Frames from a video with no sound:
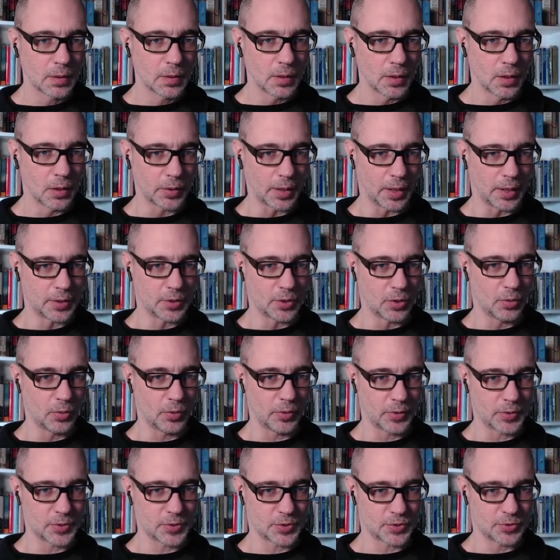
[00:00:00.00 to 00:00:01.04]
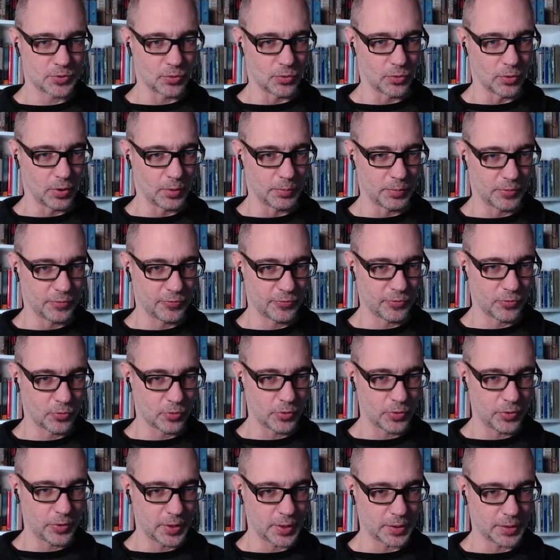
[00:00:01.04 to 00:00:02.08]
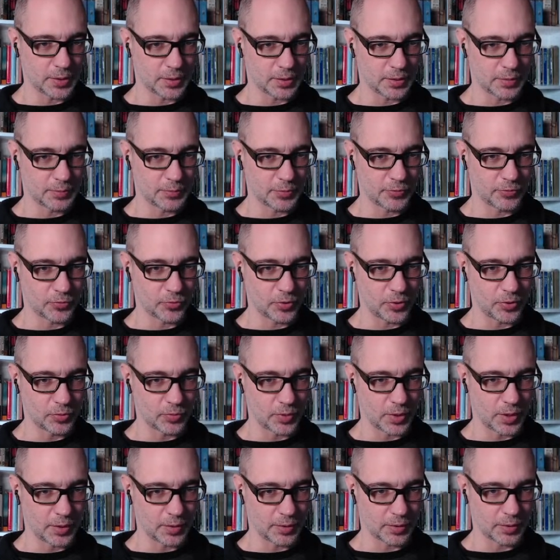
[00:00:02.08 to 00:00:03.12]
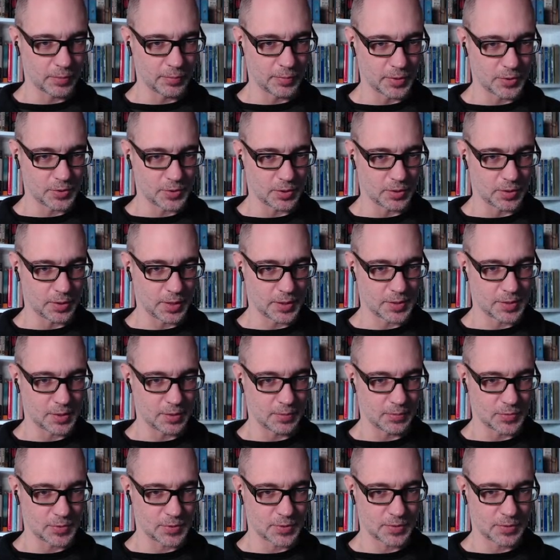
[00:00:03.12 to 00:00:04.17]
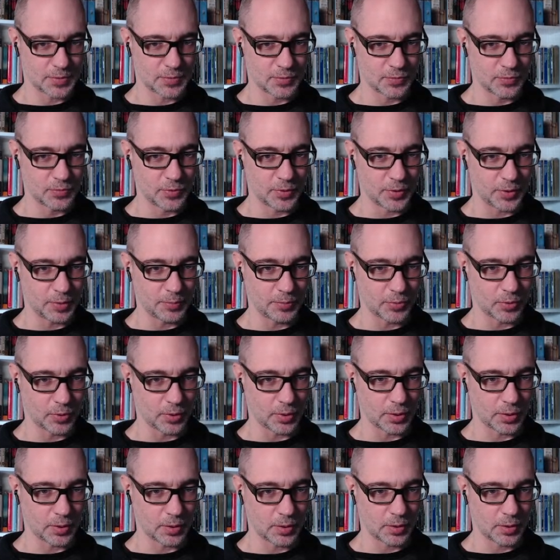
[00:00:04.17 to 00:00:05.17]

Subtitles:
Okay, go to the store before you run into the commission. That seems really important.